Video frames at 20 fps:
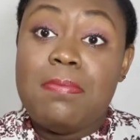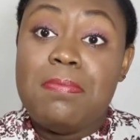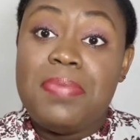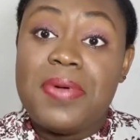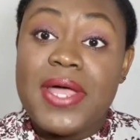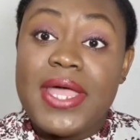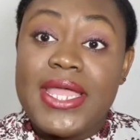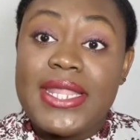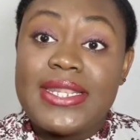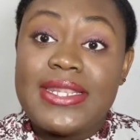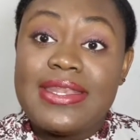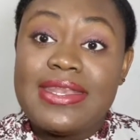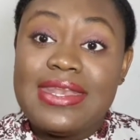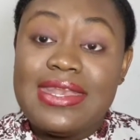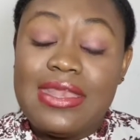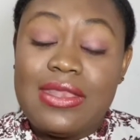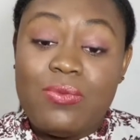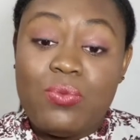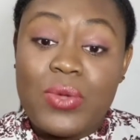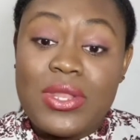But
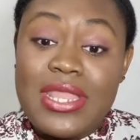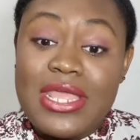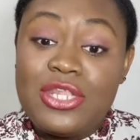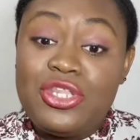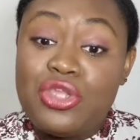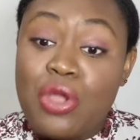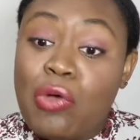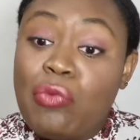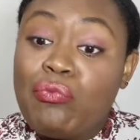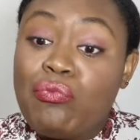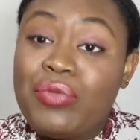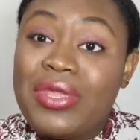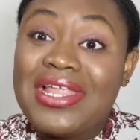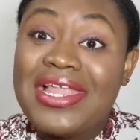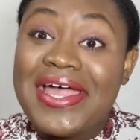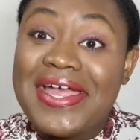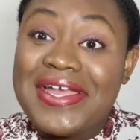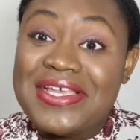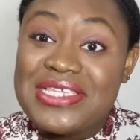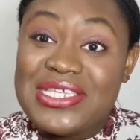when they don't
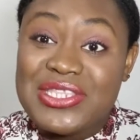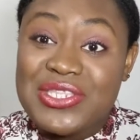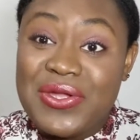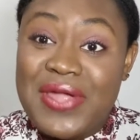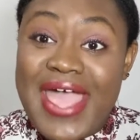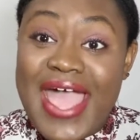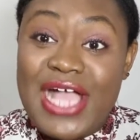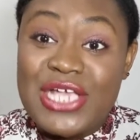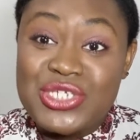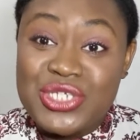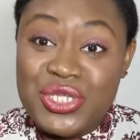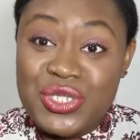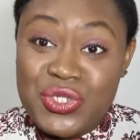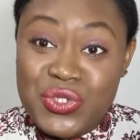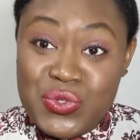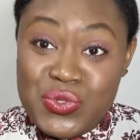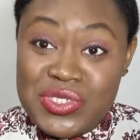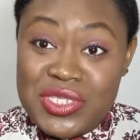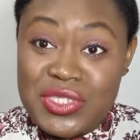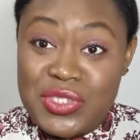realize that they're actually
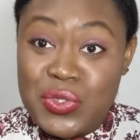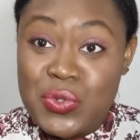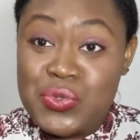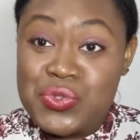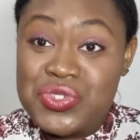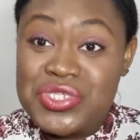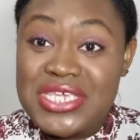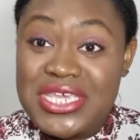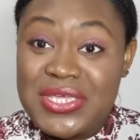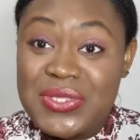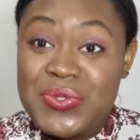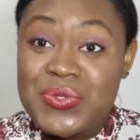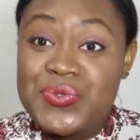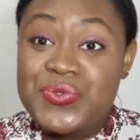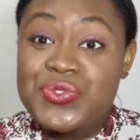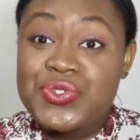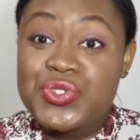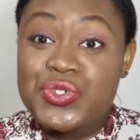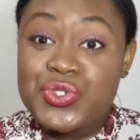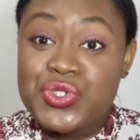using those
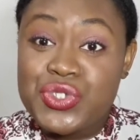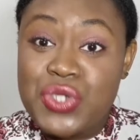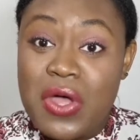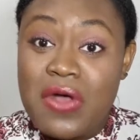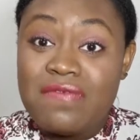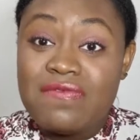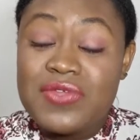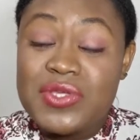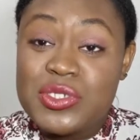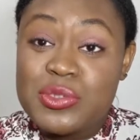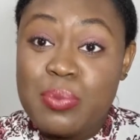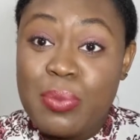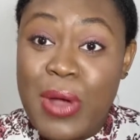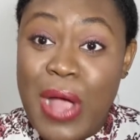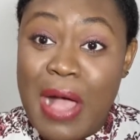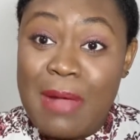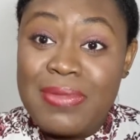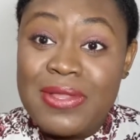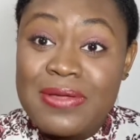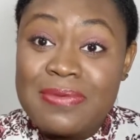skills to solve these
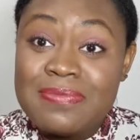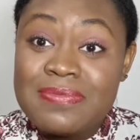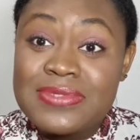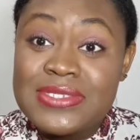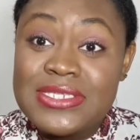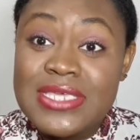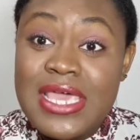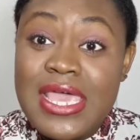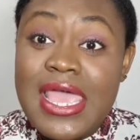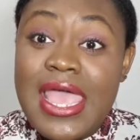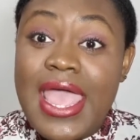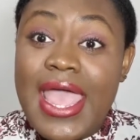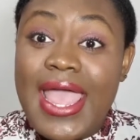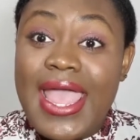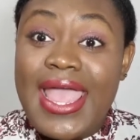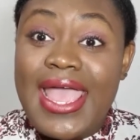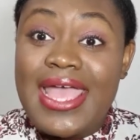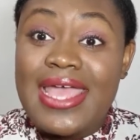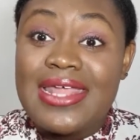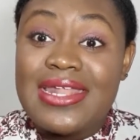problems,
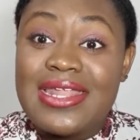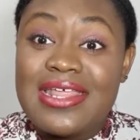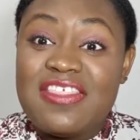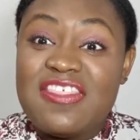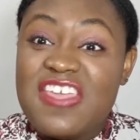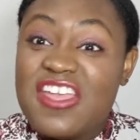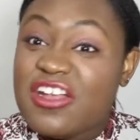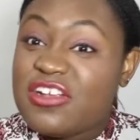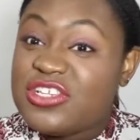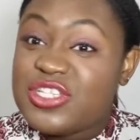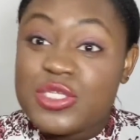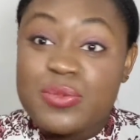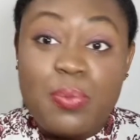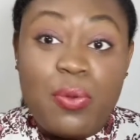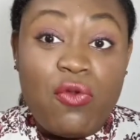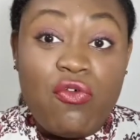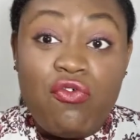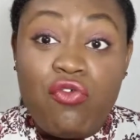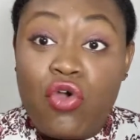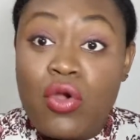and they're just
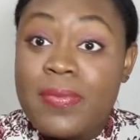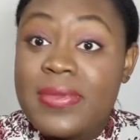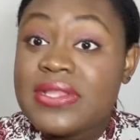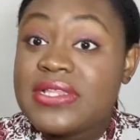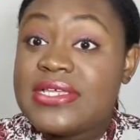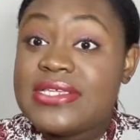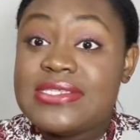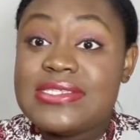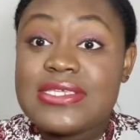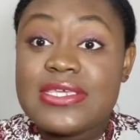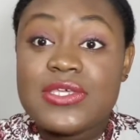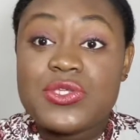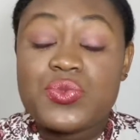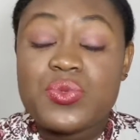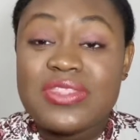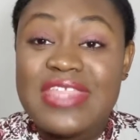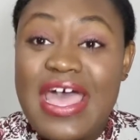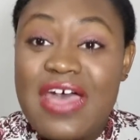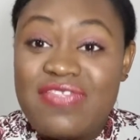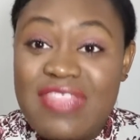performing these skills
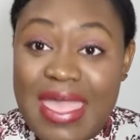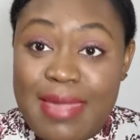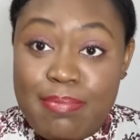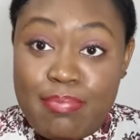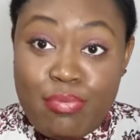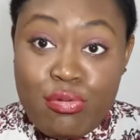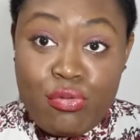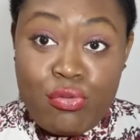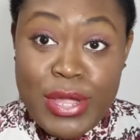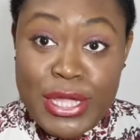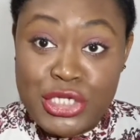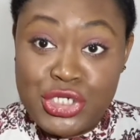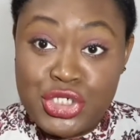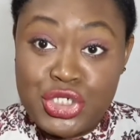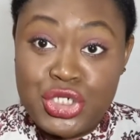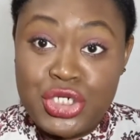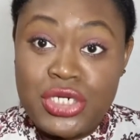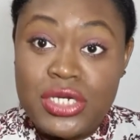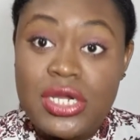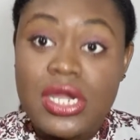without that
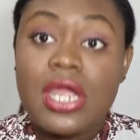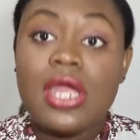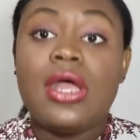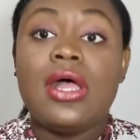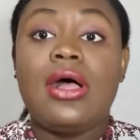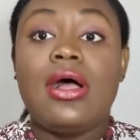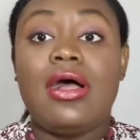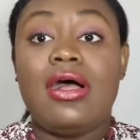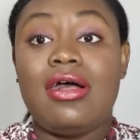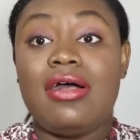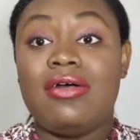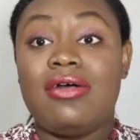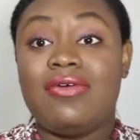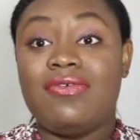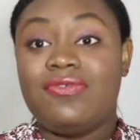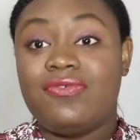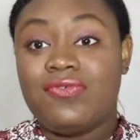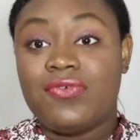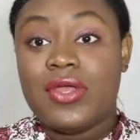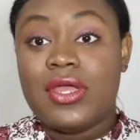pressure
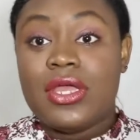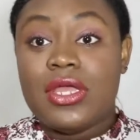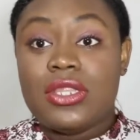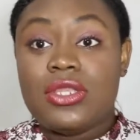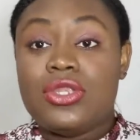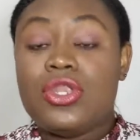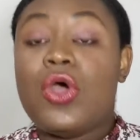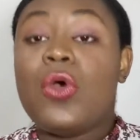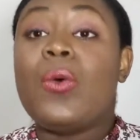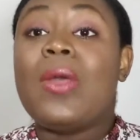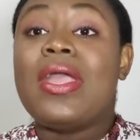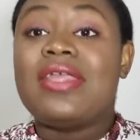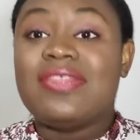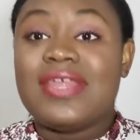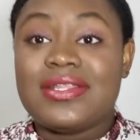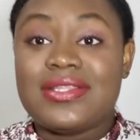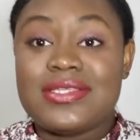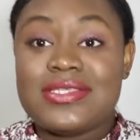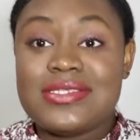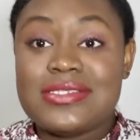of knowing
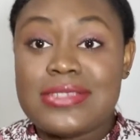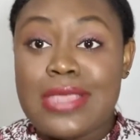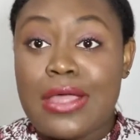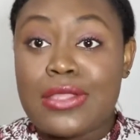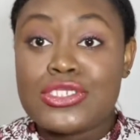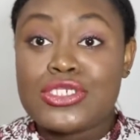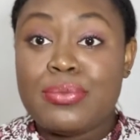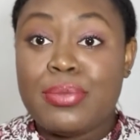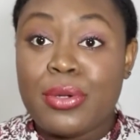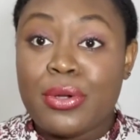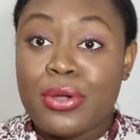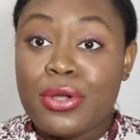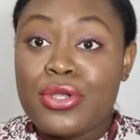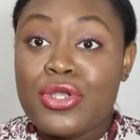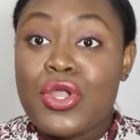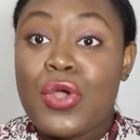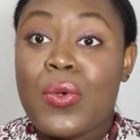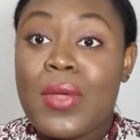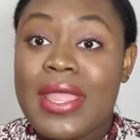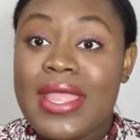that this is algebra or
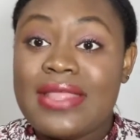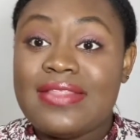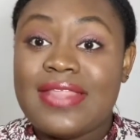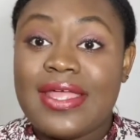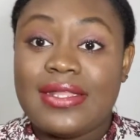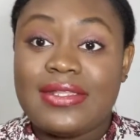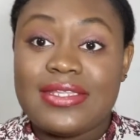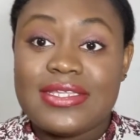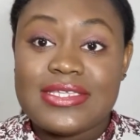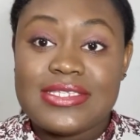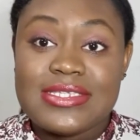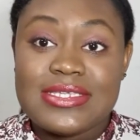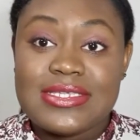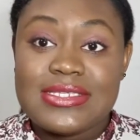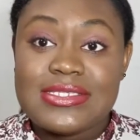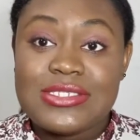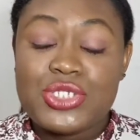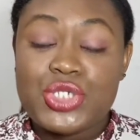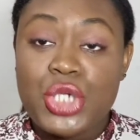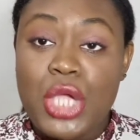knowing that this
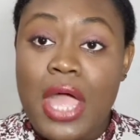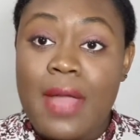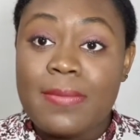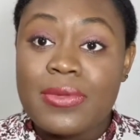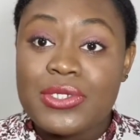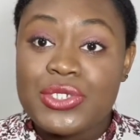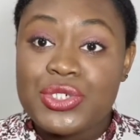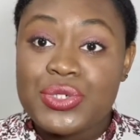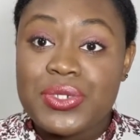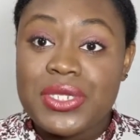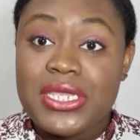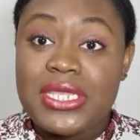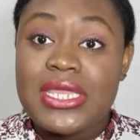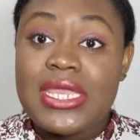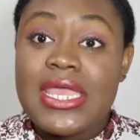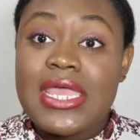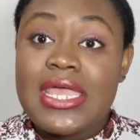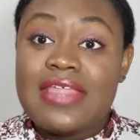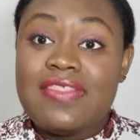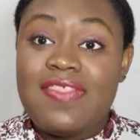is geometry,
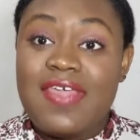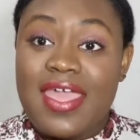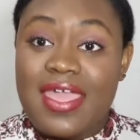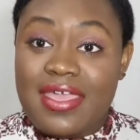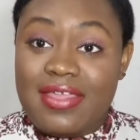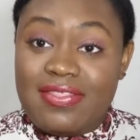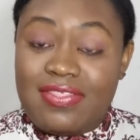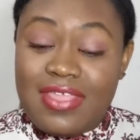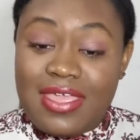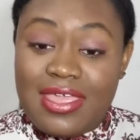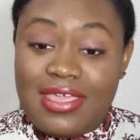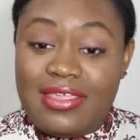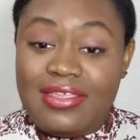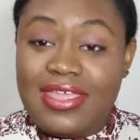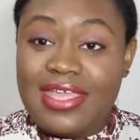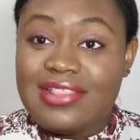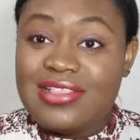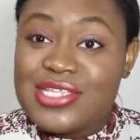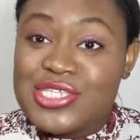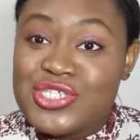they
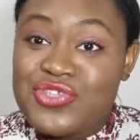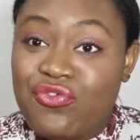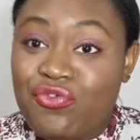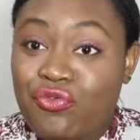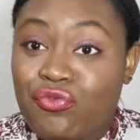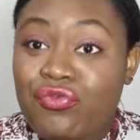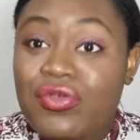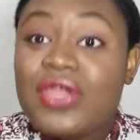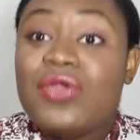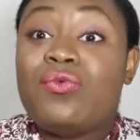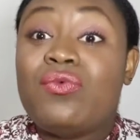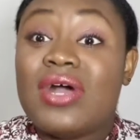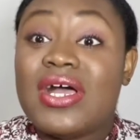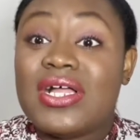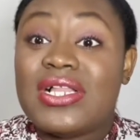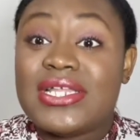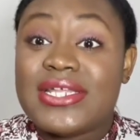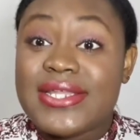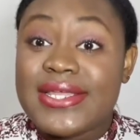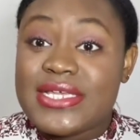get this free
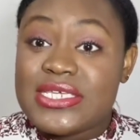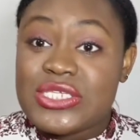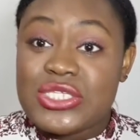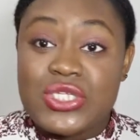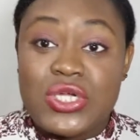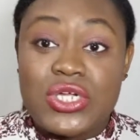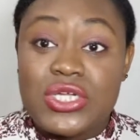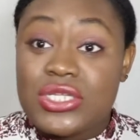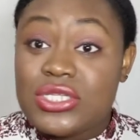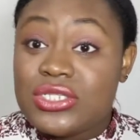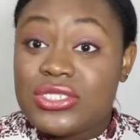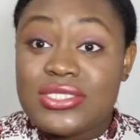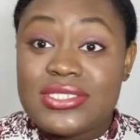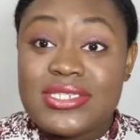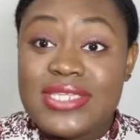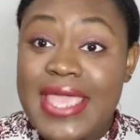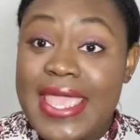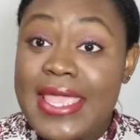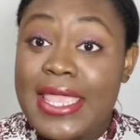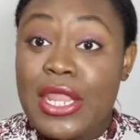will and they start
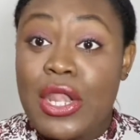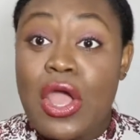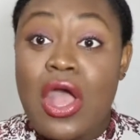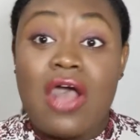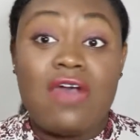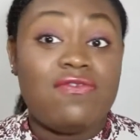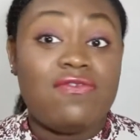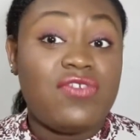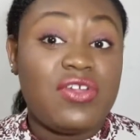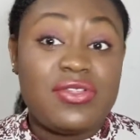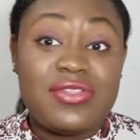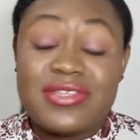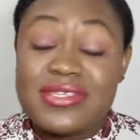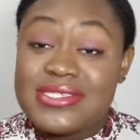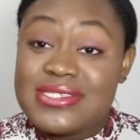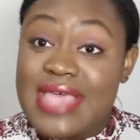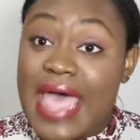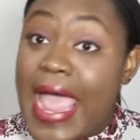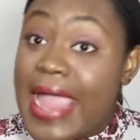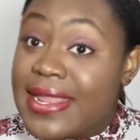taking off. They're
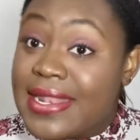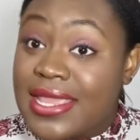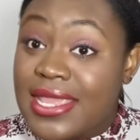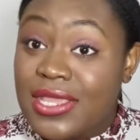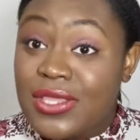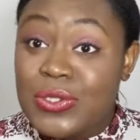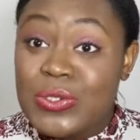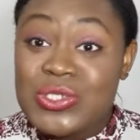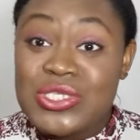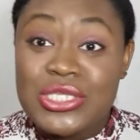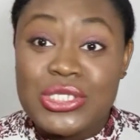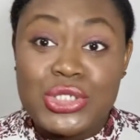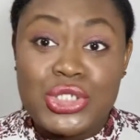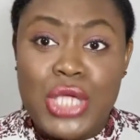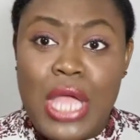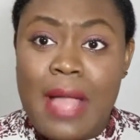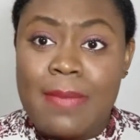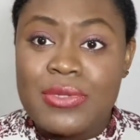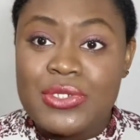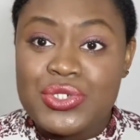designing using
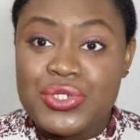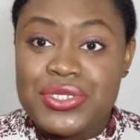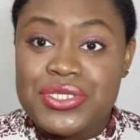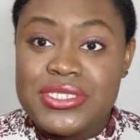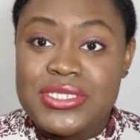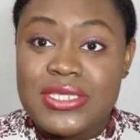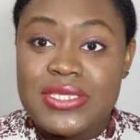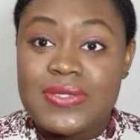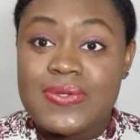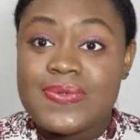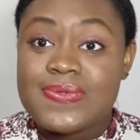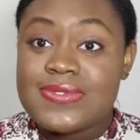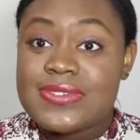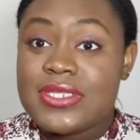geometry skills.